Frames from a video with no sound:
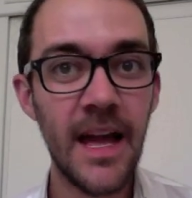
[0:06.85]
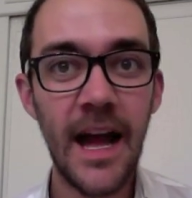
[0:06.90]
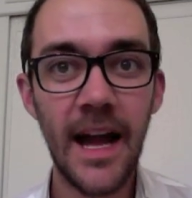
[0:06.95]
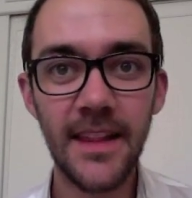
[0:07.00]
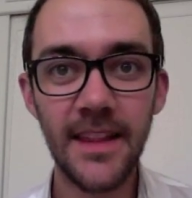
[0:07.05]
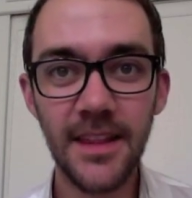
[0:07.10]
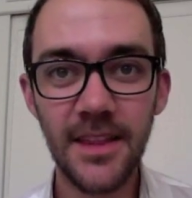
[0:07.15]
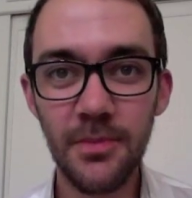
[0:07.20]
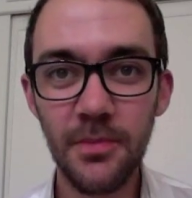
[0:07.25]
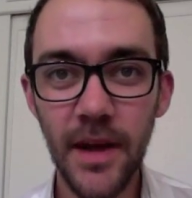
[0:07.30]
I
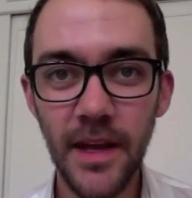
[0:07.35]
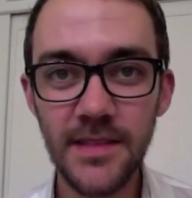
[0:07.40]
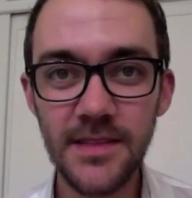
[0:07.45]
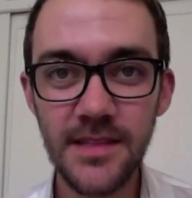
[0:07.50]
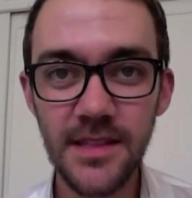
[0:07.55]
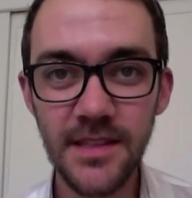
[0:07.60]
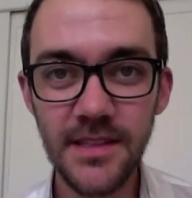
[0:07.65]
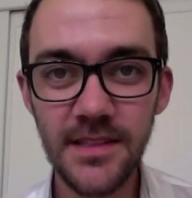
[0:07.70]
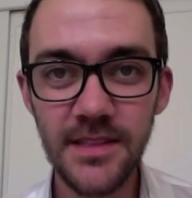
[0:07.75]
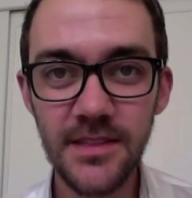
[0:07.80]
think the best
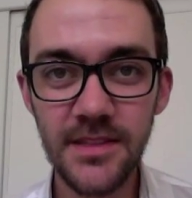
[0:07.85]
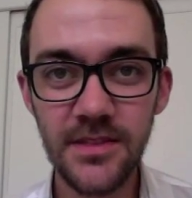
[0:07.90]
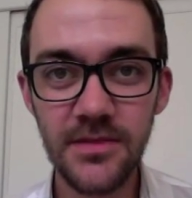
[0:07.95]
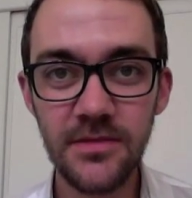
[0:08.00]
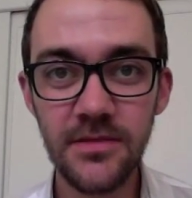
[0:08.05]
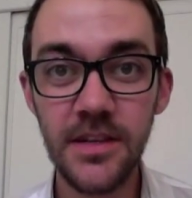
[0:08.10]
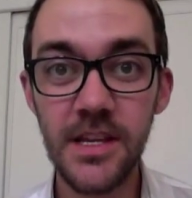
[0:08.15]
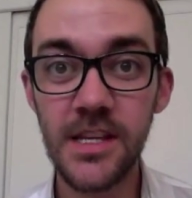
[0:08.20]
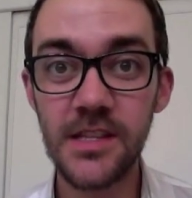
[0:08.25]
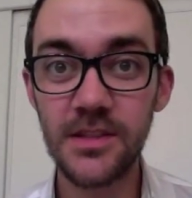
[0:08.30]
thing to
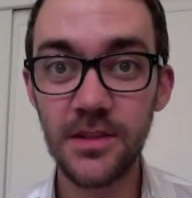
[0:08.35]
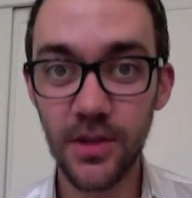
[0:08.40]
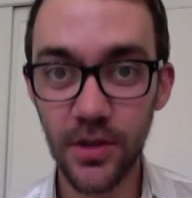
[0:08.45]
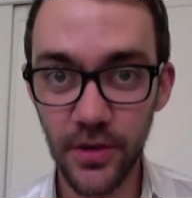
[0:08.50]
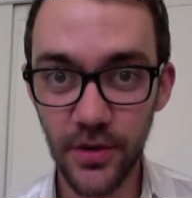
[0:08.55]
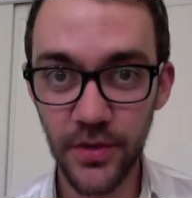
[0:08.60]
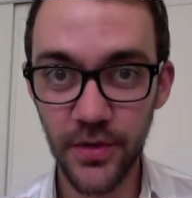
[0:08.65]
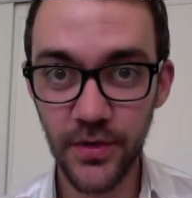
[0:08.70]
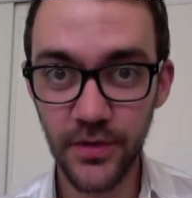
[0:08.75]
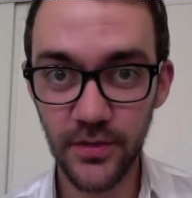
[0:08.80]
do is
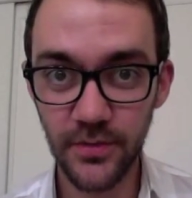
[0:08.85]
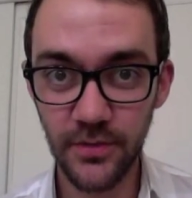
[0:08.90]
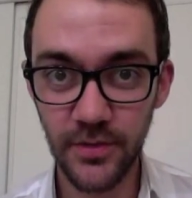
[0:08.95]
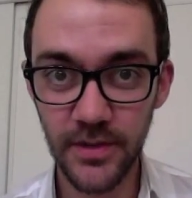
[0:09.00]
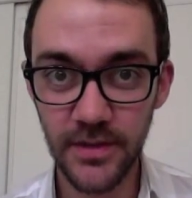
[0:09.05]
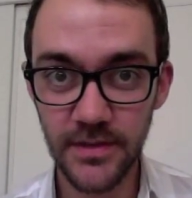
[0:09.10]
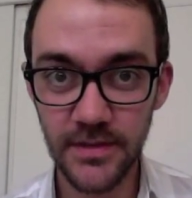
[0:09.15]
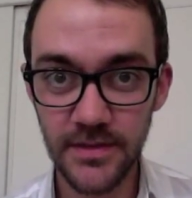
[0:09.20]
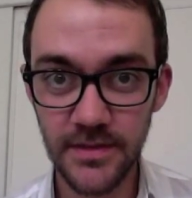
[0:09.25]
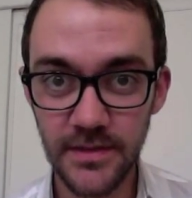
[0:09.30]
learn those
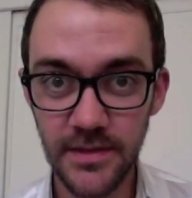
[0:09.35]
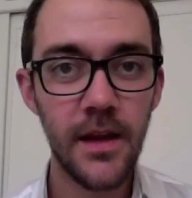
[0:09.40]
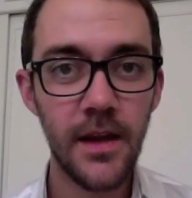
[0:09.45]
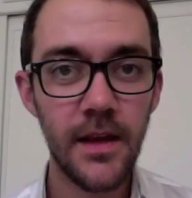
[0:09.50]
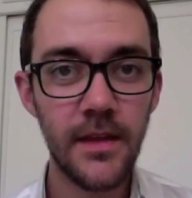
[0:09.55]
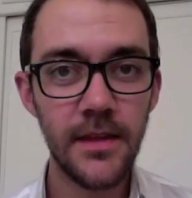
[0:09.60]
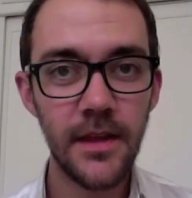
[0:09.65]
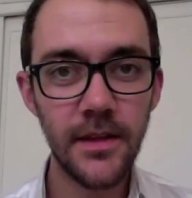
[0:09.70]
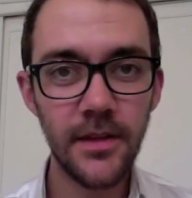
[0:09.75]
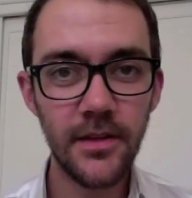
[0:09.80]
words.
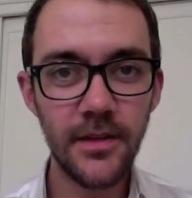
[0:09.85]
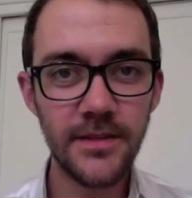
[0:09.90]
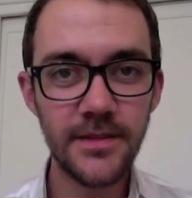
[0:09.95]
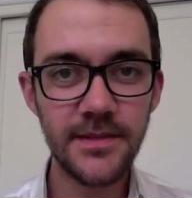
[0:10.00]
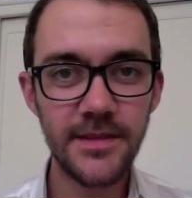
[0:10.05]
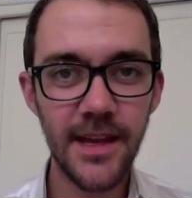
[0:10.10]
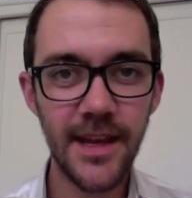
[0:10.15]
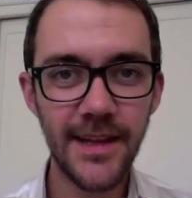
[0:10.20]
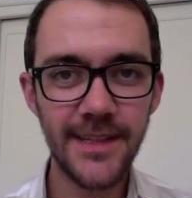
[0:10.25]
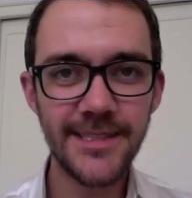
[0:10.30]
Then you can
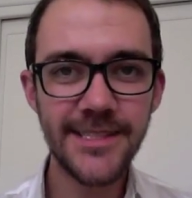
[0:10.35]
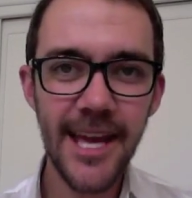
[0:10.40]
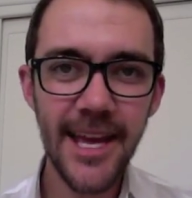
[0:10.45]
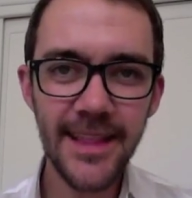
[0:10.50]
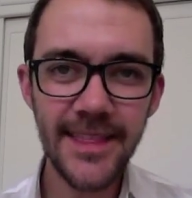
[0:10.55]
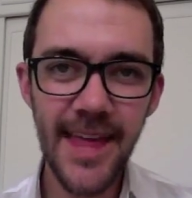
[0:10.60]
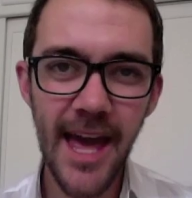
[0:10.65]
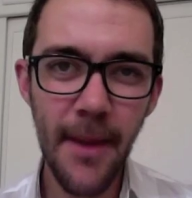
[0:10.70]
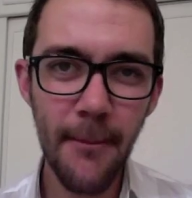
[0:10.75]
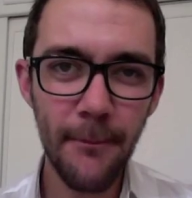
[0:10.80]
say,
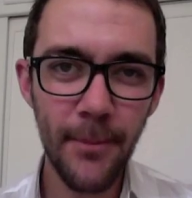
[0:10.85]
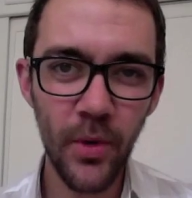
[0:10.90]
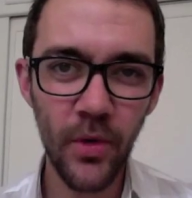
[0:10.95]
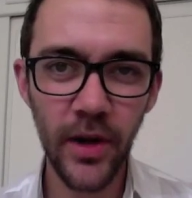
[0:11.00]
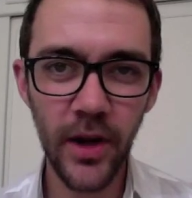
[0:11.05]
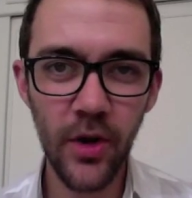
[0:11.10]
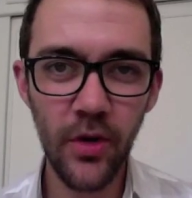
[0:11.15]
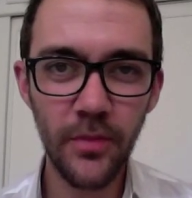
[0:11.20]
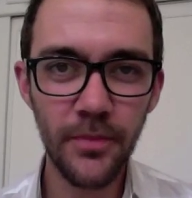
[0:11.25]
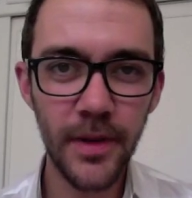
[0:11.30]
"Take that,
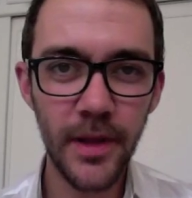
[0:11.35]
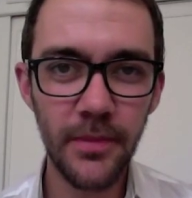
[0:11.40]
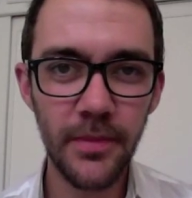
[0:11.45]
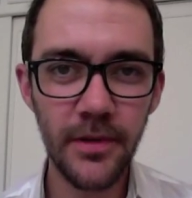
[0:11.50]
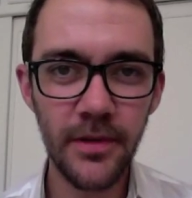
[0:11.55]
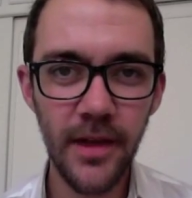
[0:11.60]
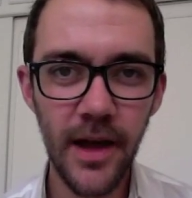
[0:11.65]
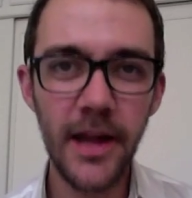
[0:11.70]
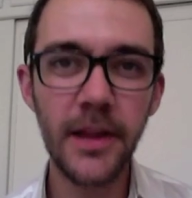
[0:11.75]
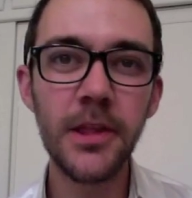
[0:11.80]
boring old
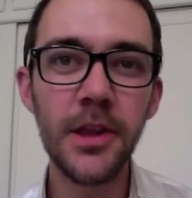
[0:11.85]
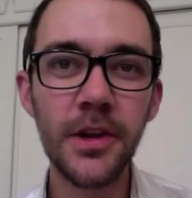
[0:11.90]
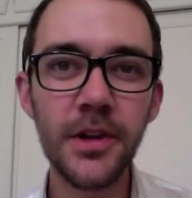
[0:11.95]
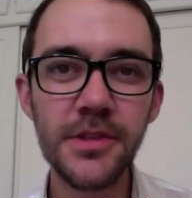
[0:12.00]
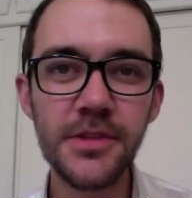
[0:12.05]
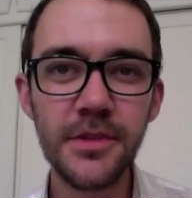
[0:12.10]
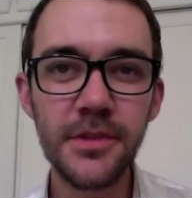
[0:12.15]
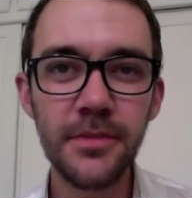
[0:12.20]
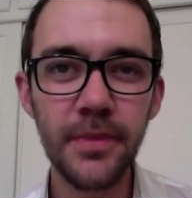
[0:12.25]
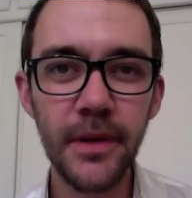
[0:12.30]
people. I
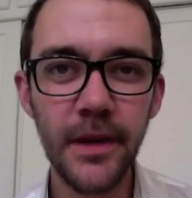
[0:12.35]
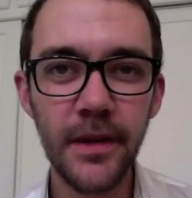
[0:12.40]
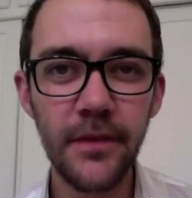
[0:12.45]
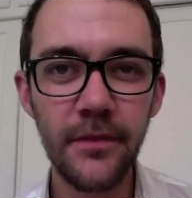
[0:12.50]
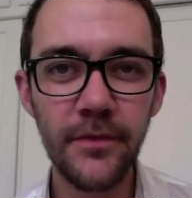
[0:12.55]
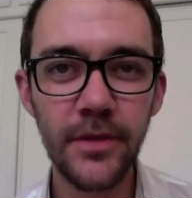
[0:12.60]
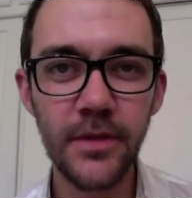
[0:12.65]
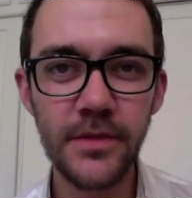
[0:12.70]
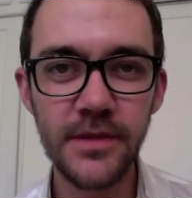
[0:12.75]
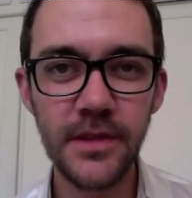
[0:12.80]
learned your big
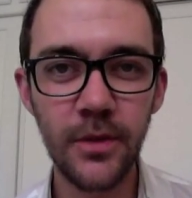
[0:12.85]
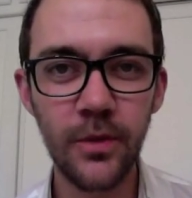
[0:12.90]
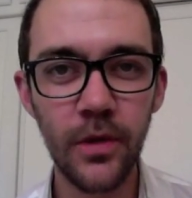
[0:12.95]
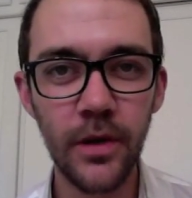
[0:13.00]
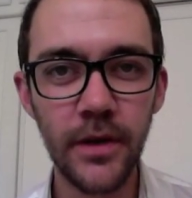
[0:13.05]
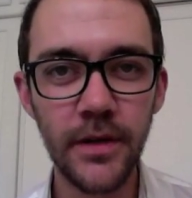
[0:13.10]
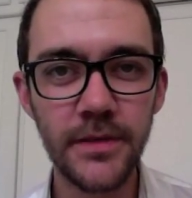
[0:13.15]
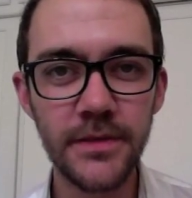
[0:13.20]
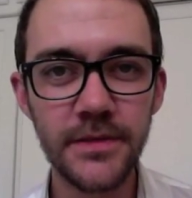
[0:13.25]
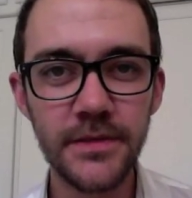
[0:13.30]
confusing
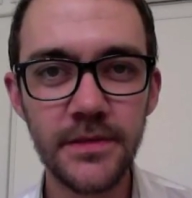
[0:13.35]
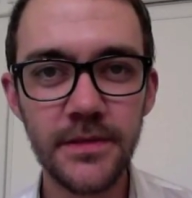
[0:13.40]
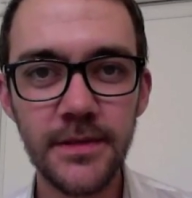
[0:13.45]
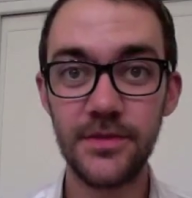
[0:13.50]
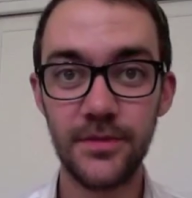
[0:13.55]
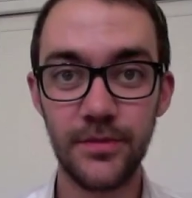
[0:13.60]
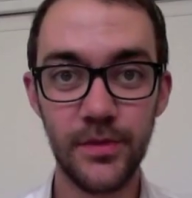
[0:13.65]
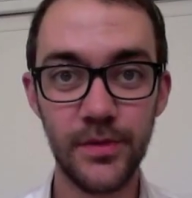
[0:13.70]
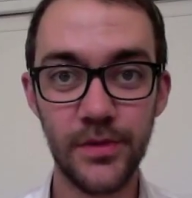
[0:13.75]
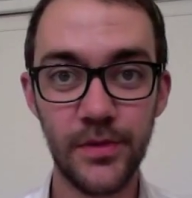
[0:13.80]
words."
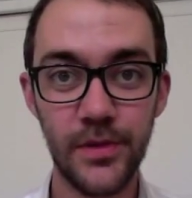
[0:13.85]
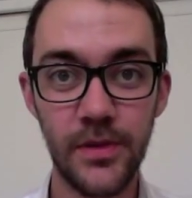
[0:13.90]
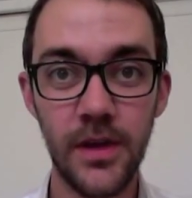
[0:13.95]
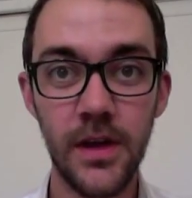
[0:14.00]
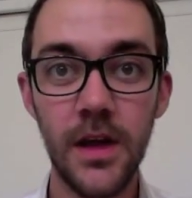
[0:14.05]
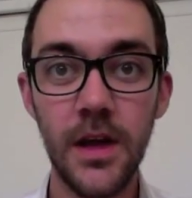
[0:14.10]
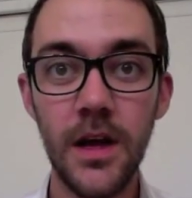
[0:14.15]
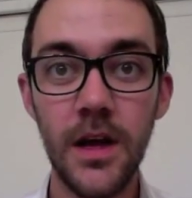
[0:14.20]
Sure.